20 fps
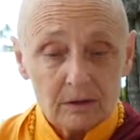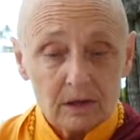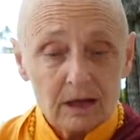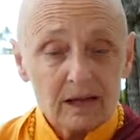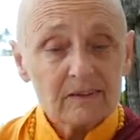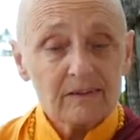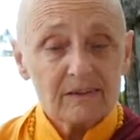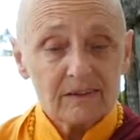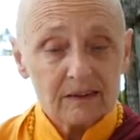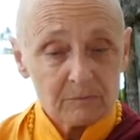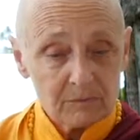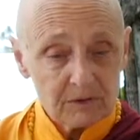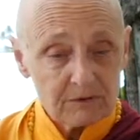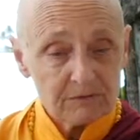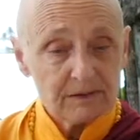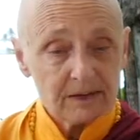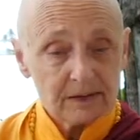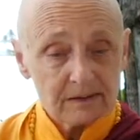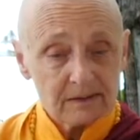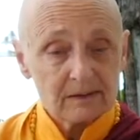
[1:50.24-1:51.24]
accept the
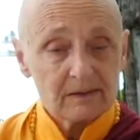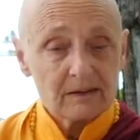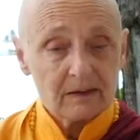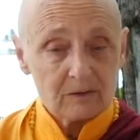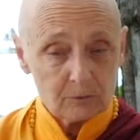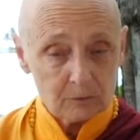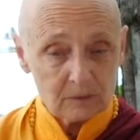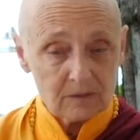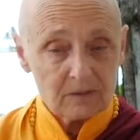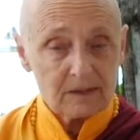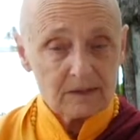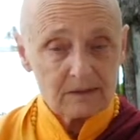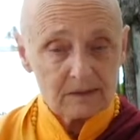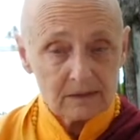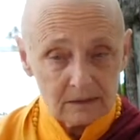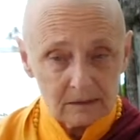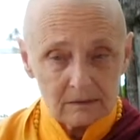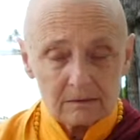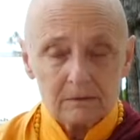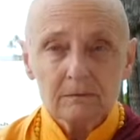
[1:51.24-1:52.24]
fact that that's what they
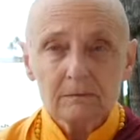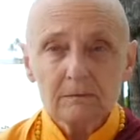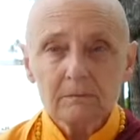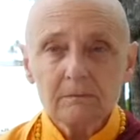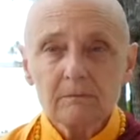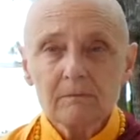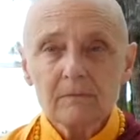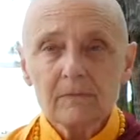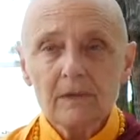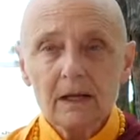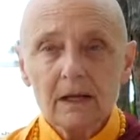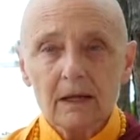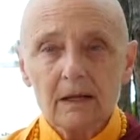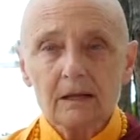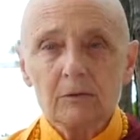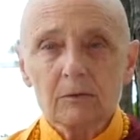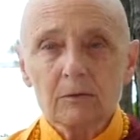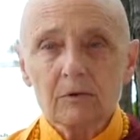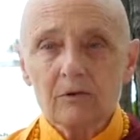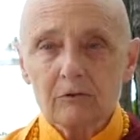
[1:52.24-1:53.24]
did, and
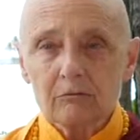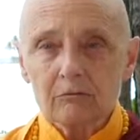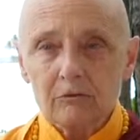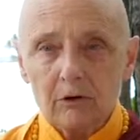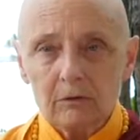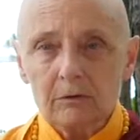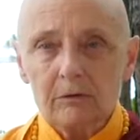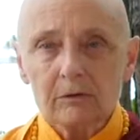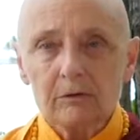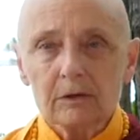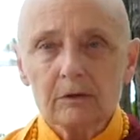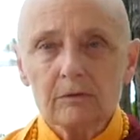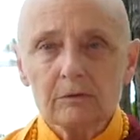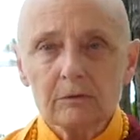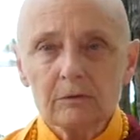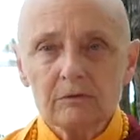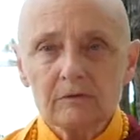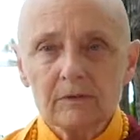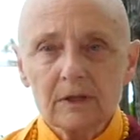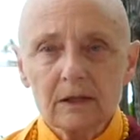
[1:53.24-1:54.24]
it was a wrong thing
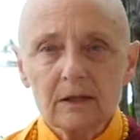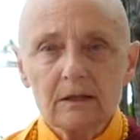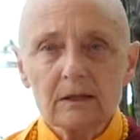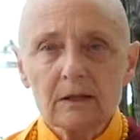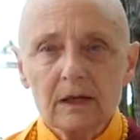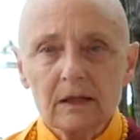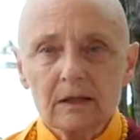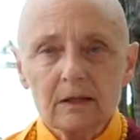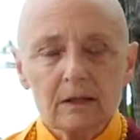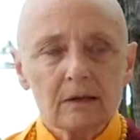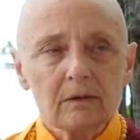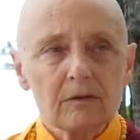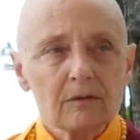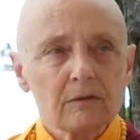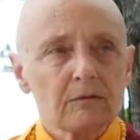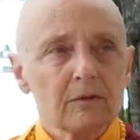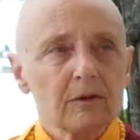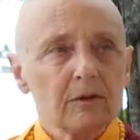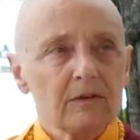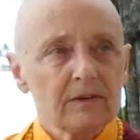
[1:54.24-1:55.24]
to have done, and that's a
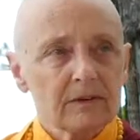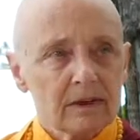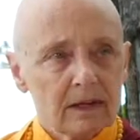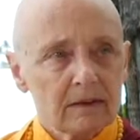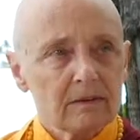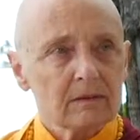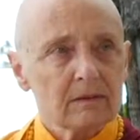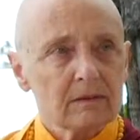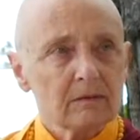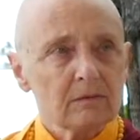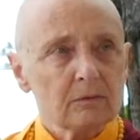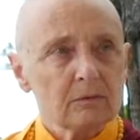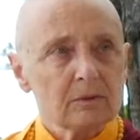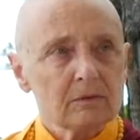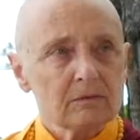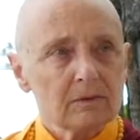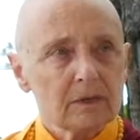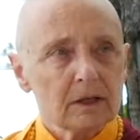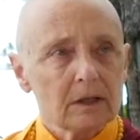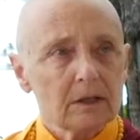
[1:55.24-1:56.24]
very sad thing to
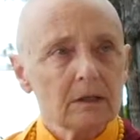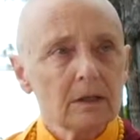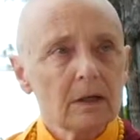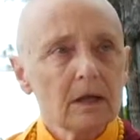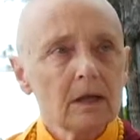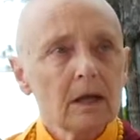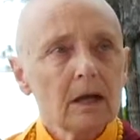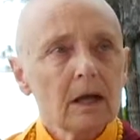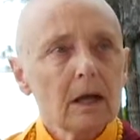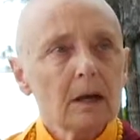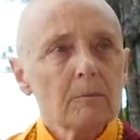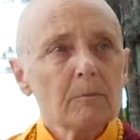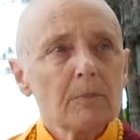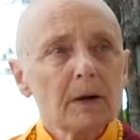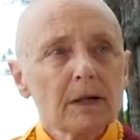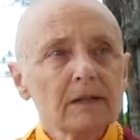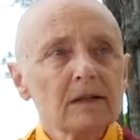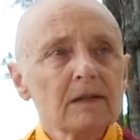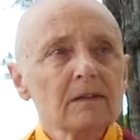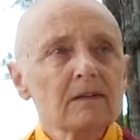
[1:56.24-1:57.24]
have done,
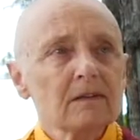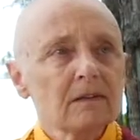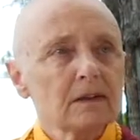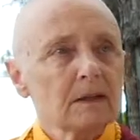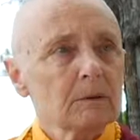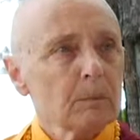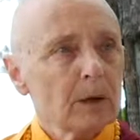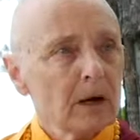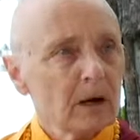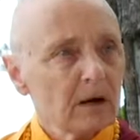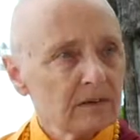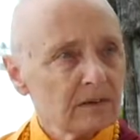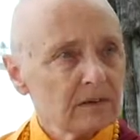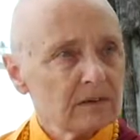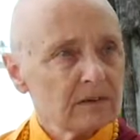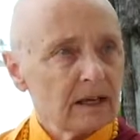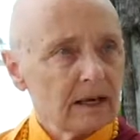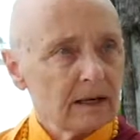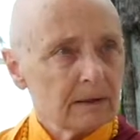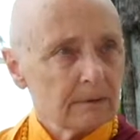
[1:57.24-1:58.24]
but it's in the past
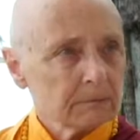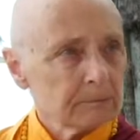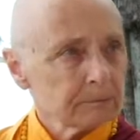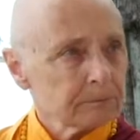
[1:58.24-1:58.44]
now.